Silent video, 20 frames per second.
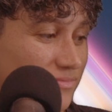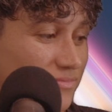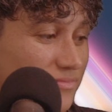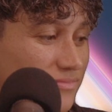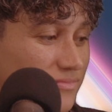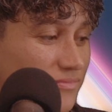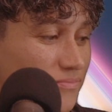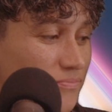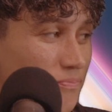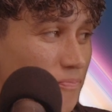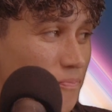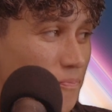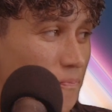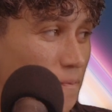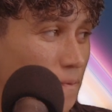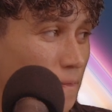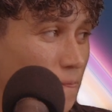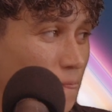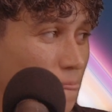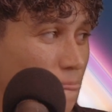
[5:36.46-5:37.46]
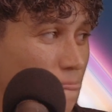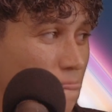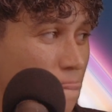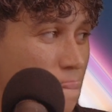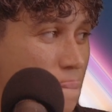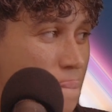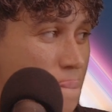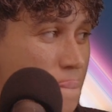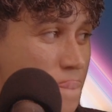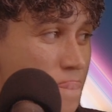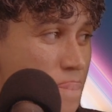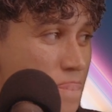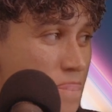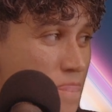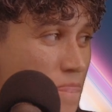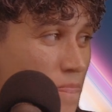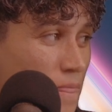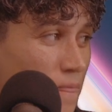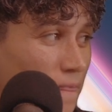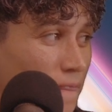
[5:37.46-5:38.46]

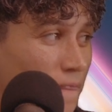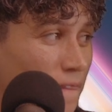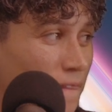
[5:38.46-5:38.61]
(not speaking)